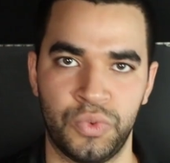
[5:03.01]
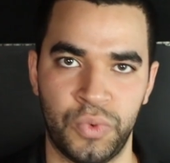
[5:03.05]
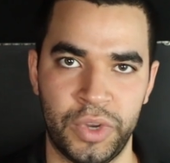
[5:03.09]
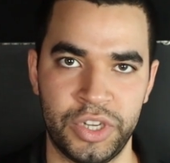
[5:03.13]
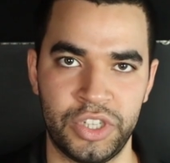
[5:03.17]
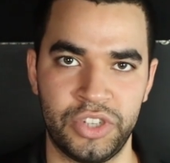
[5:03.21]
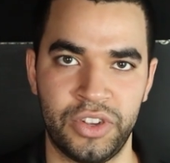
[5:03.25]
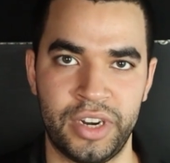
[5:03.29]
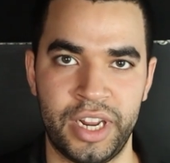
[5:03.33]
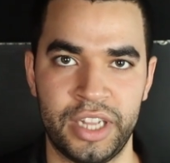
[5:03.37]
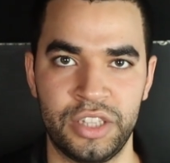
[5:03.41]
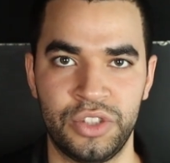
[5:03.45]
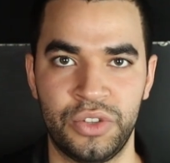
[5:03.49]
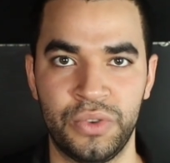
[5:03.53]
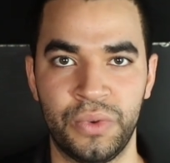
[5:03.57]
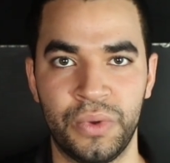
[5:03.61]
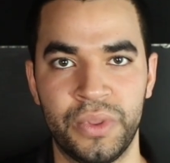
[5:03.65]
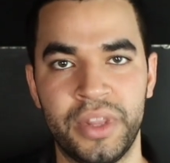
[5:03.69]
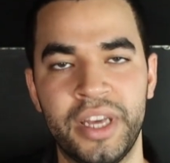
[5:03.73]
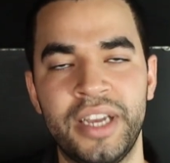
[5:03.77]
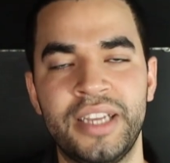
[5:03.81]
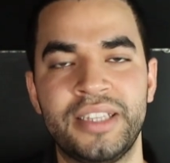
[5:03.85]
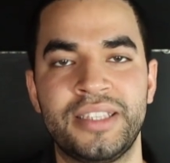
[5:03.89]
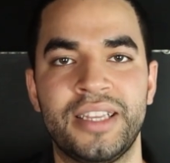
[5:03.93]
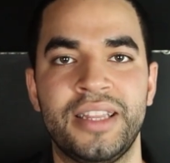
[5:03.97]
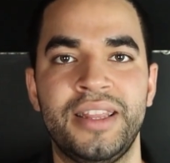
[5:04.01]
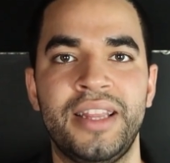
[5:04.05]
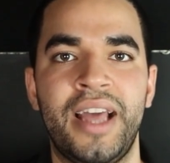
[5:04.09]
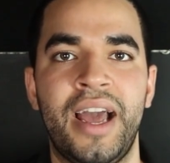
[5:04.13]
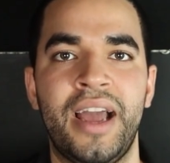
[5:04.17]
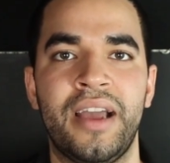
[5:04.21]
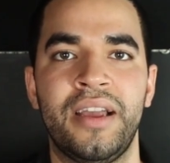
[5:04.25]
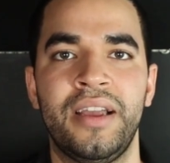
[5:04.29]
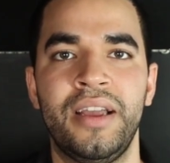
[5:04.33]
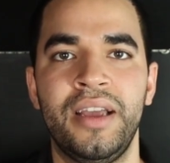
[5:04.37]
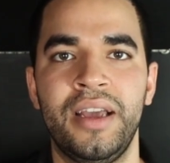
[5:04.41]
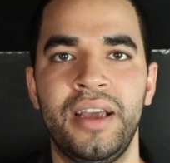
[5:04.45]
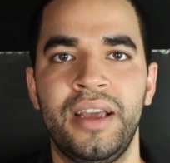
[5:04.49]
Why should I do this and
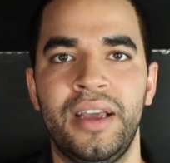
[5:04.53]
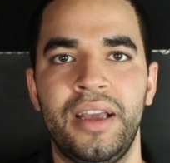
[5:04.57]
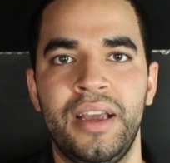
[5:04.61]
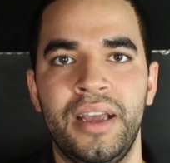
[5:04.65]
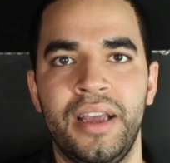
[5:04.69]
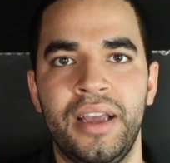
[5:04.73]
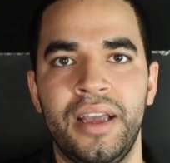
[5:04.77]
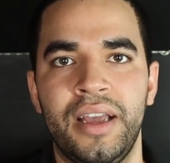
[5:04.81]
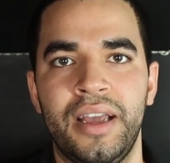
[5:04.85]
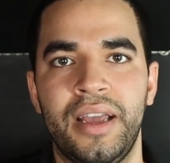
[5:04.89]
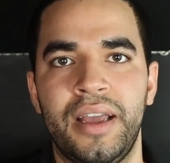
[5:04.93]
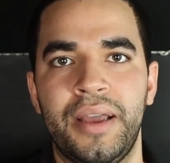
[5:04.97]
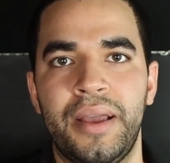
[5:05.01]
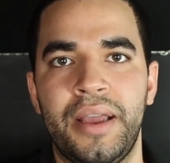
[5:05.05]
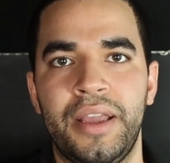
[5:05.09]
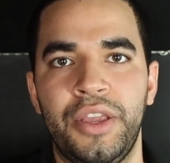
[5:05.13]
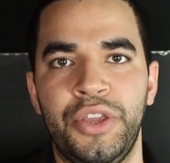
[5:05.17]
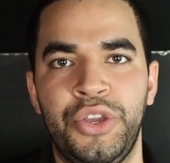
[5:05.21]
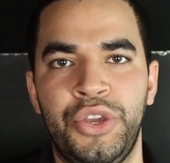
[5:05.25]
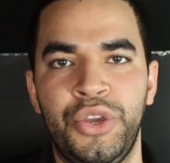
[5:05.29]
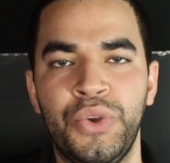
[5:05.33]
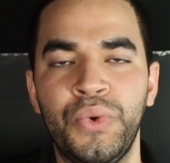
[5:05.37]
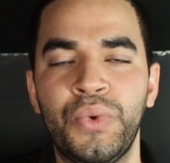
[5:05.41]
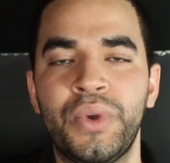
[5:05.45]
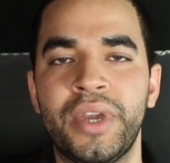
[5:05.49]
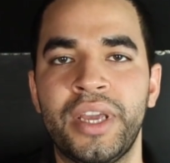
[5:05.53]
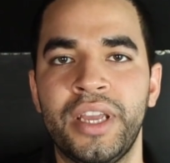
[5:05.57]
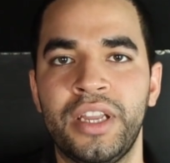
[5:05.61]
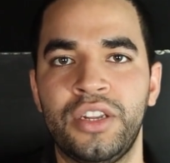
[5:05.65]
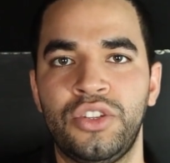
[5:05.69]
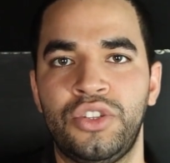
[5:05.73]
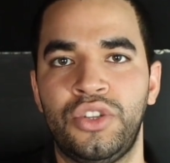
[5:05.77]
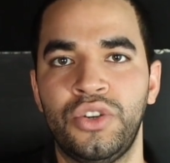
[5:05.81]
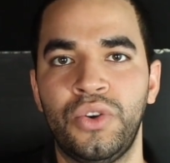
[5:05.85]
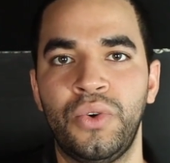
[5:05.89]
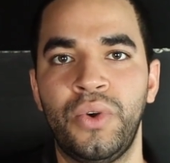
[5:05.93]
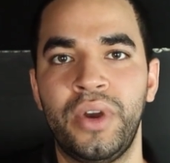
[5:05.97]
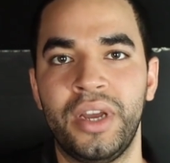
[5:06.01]
that? You can
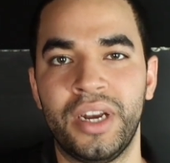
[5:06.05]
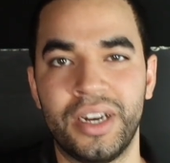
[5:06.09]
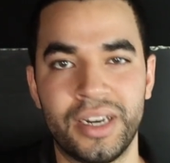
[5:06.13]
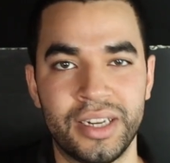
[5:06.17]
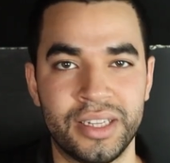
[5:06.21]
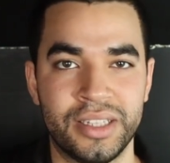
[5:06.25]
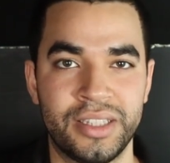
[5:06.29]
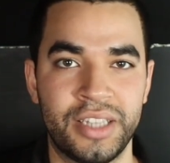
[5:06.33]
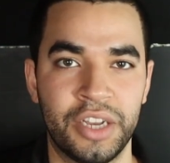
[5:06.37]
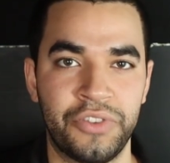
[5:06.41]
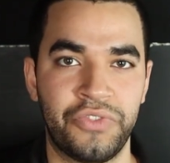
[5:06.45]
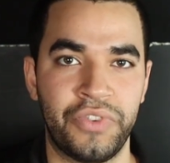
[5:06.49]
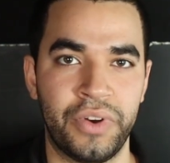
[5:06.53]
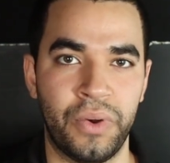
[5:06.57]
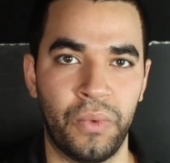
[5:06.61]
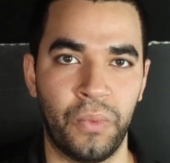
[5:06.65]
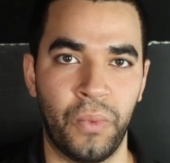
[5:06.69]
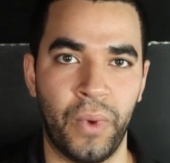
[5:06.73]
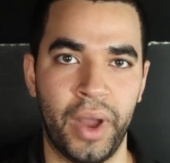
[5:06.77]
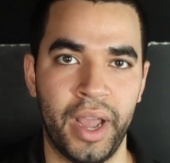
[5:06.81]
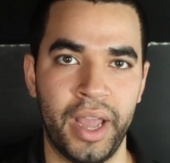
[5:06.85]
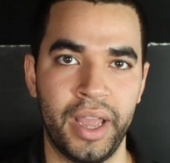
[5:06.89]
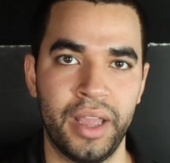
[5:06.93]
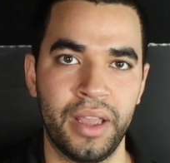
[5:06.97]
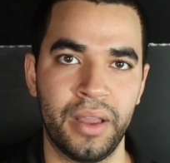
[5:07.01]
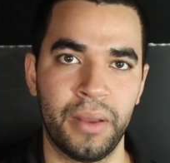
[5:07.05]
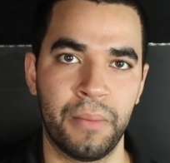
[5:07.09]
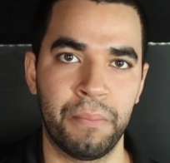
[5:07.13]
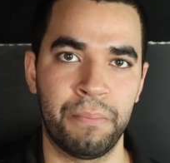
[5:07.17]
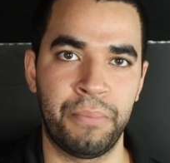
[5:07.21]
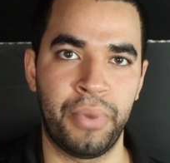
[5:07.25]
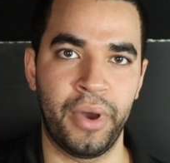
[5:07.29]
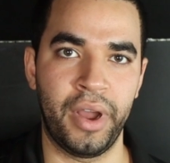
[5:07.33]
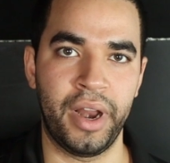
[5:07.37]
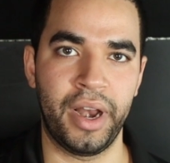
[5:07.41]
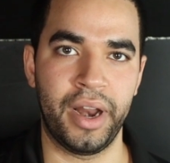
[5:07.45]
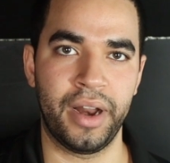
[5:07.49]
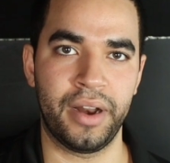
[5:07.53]
do it in a different way,
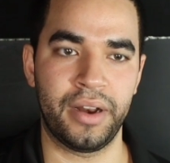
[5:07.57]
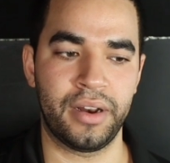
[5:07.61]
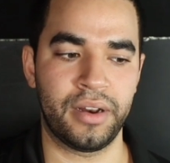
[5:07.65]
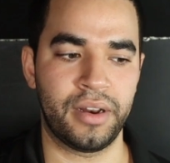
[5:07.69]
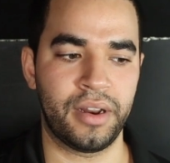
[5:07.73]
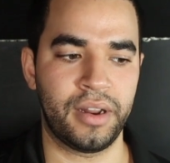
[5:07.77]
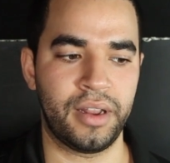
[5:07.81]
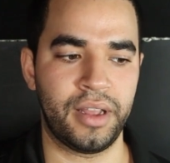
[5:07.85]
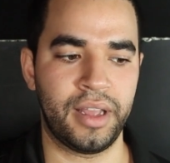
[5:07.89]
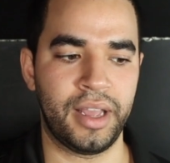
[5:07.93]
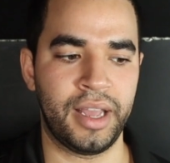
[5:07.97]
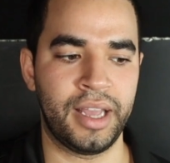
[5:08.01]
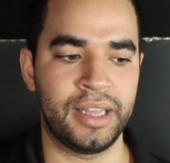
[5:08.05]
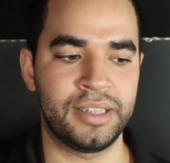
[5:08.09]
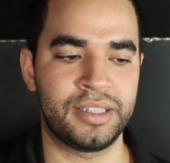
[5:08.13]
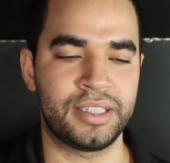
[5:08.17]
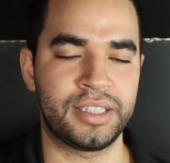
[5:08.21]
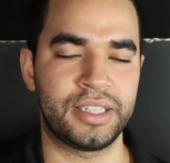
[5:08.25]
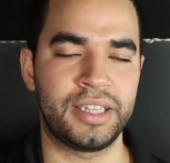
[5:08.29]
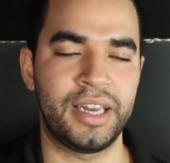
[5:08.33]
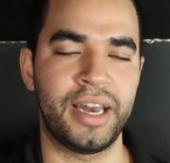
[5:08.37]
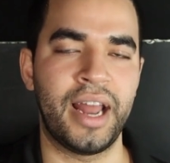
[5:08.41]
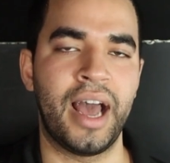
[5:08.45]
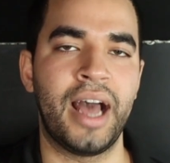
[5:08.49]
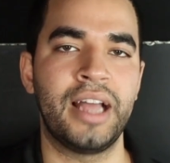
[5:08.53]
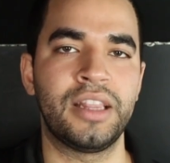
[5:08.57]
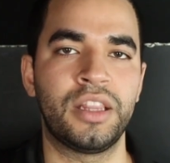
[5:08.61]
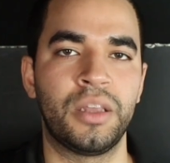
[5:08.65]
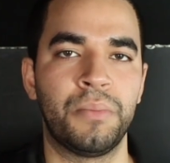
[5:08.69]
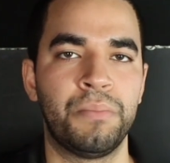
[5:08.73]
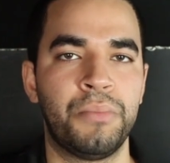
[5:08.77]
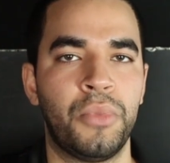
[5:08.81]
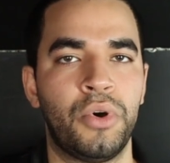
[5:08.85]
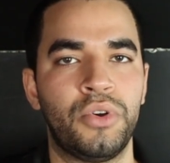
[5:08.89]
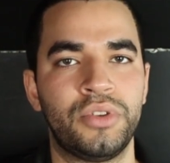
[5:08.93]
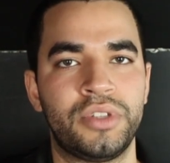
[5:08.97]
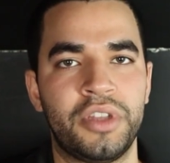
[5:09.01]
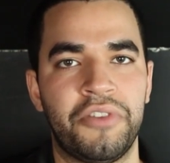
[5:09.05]
but it's not the
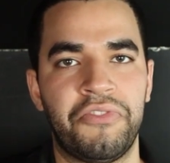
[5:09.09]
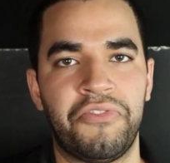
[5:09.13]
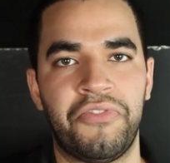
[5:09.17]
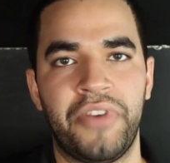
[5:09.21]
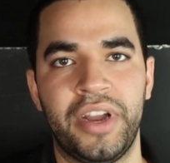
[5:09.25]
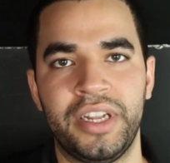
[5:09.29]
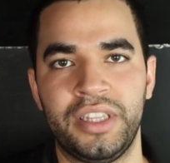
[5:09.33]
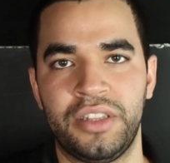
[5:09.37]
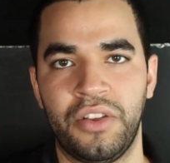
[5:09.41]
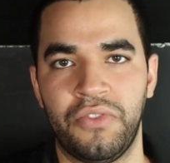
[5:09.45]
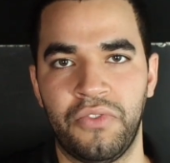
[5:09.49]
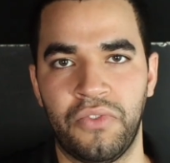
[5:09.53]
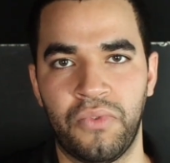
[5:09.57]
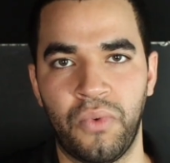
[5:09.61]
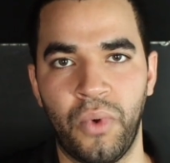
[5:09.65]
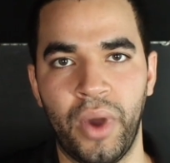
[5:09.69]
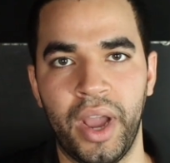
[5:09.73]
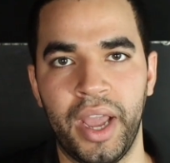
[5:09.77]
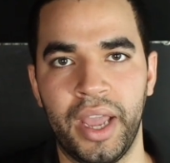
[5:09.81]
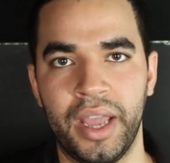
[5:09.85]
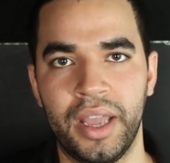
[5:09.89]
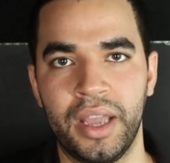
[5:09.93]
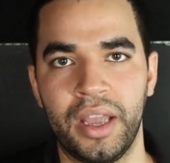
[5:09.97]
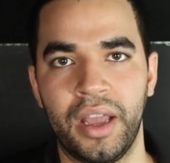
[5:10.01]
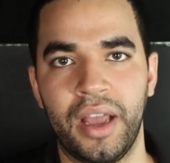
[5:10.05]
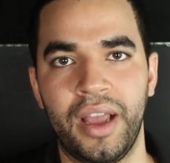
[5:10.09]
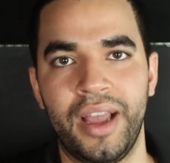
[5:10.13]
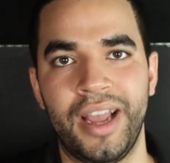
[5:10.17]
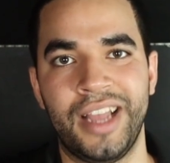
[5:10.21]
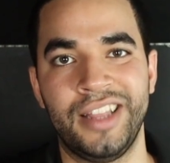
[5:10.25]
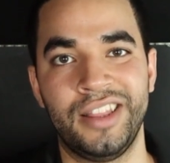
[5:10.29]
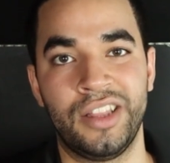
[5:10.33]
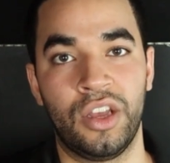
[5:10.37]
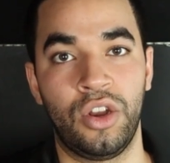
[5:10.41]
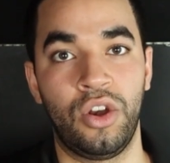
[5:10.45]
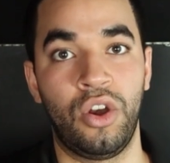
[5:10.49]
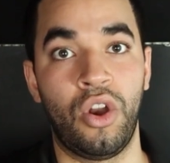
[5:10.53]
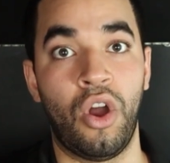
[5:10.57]
most effective way
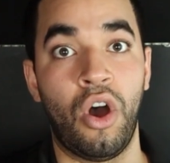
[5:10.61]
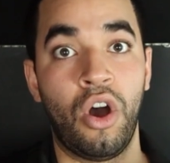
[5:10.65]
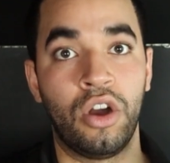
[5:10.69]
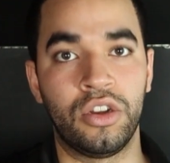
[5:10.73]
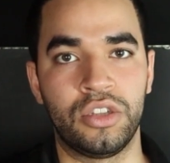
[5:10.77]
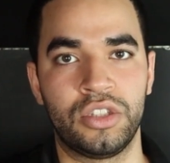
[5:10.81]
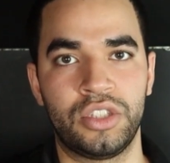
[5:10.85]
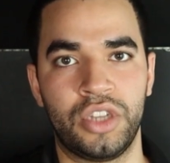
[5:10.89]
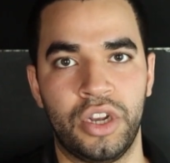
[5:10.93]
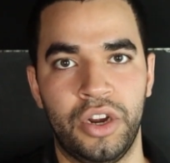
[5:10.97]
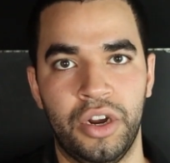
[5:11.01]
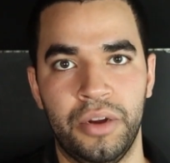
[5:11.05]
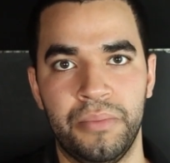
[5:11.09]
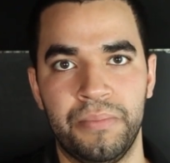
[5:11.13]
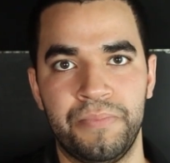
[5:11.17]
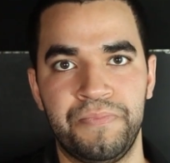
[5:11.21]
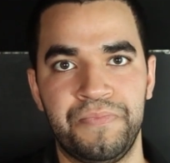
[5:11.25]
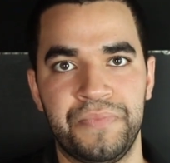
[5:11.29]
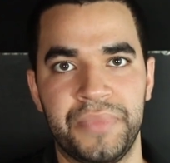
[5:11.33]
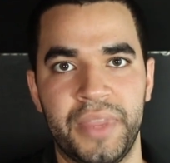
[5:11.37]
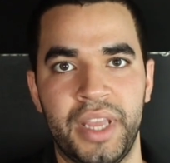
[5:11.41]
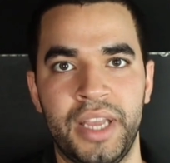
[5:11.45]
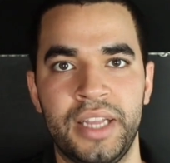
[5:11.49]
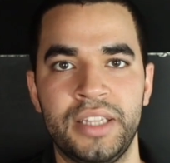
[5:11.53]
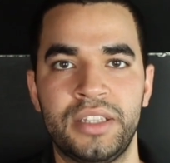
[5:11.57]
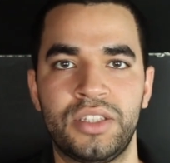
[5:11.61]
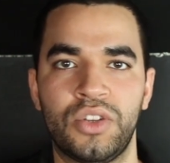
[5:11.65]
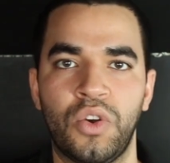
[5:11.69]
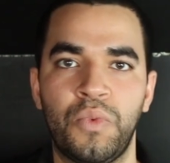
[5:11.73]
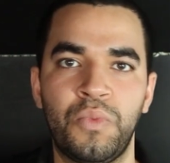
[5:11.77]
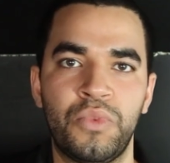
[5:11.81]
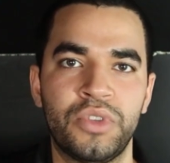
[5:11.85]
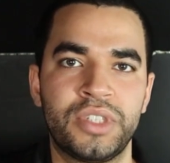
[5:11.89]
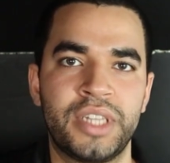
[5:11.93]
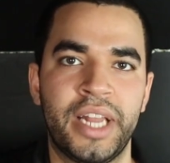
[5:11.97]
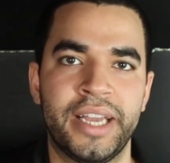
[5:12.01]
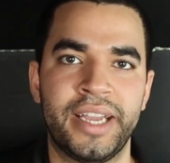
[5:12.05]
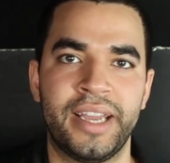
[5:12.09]
in the long term. It's
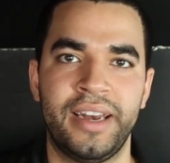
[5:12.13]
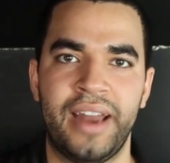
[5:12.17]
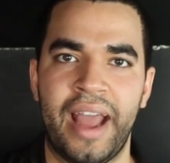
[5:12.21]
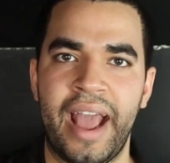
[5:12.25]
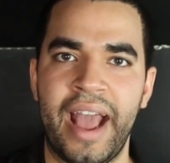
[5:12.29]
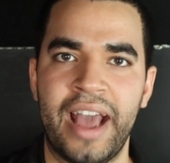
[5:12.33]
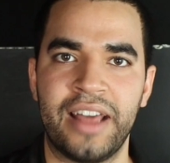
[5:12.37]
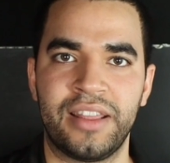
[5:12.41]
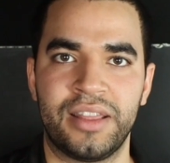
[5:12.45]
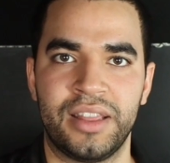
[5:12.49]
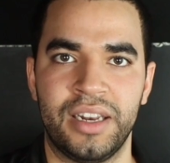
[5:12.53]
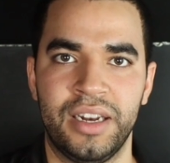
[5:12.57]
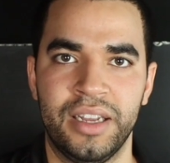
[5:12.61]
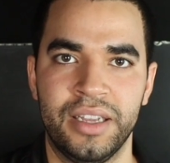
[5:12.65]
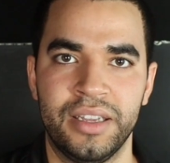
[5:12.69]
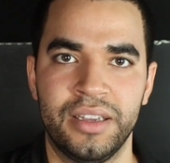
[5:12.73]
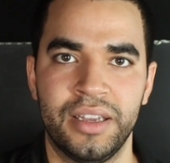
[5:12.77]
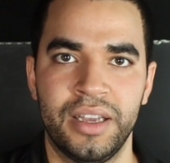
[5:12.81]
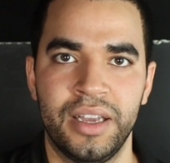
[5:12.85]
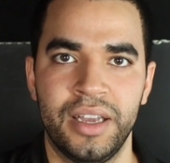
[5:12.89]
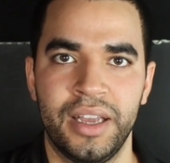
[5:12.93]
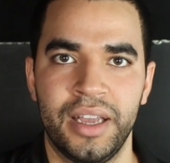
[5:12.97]
almost like an athlete.